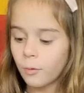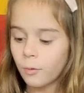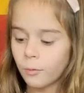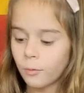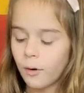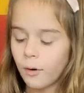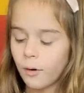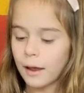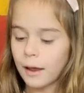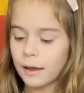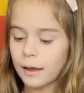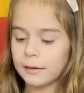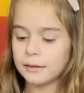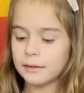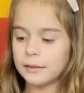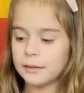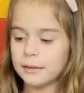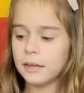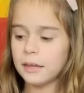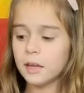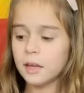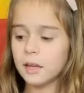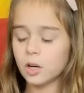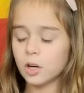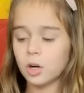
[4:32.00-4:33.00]
Right
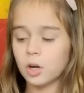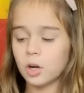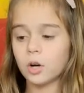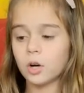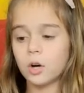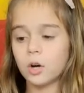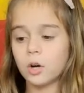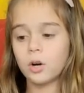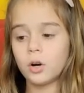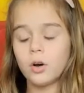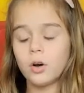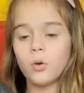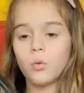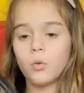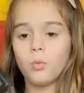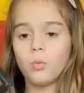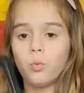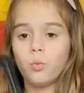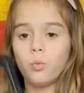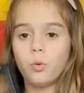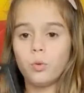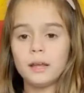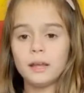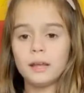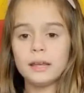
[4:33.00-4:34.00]
here
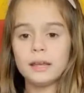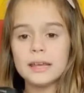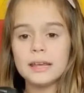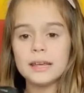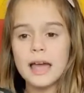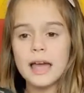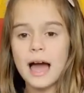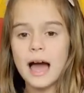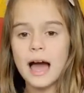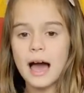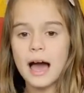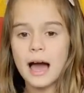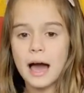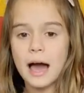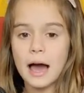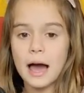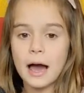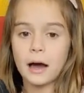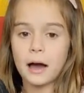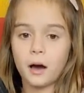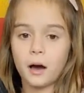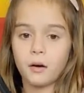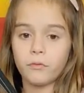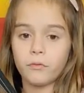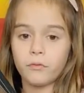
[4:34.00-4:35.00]
we
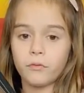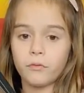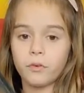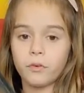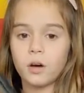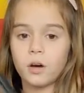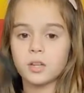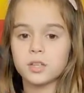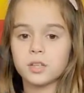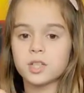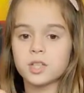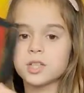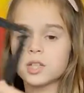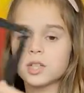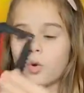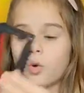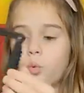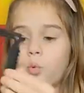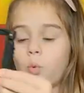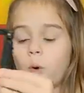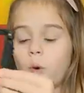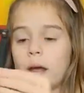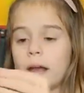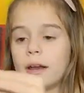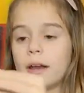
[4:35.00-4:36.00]
have a
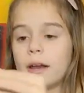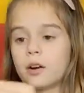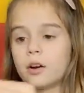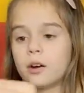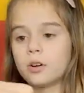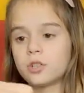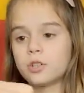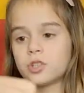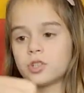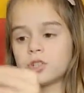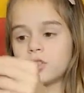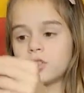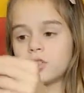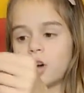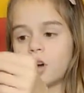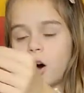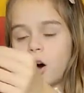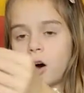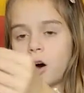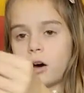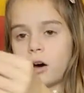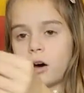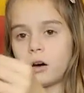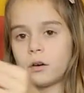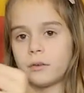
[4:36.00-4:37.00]
square
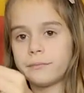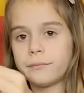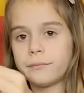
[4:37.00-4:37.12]
saw.